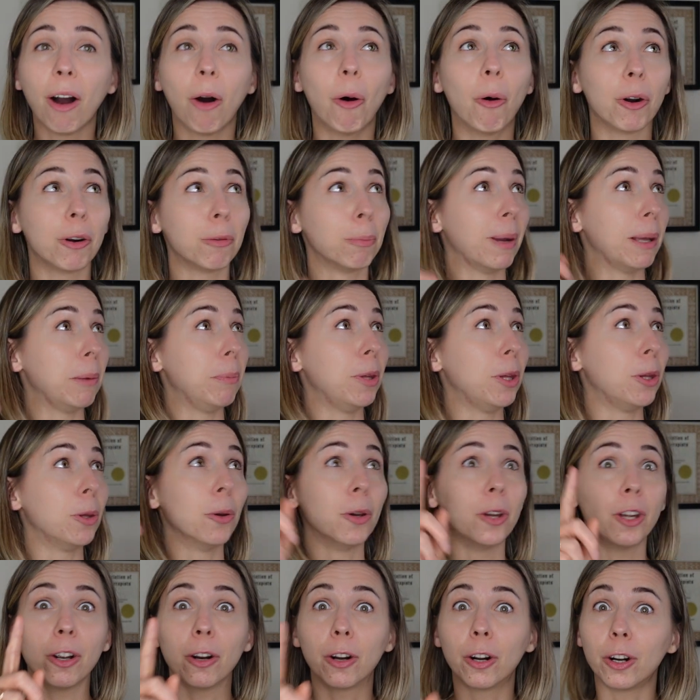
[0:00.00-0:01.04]
or maybe you
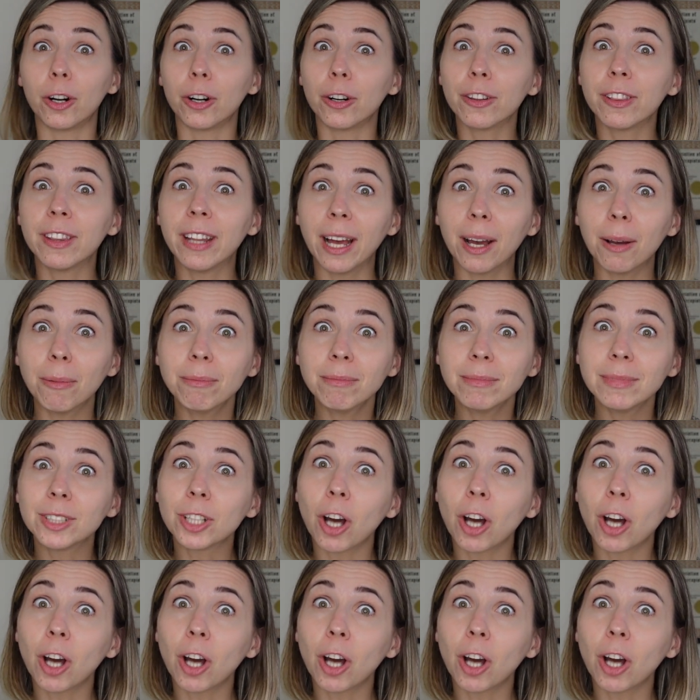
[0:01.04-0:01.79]
heard them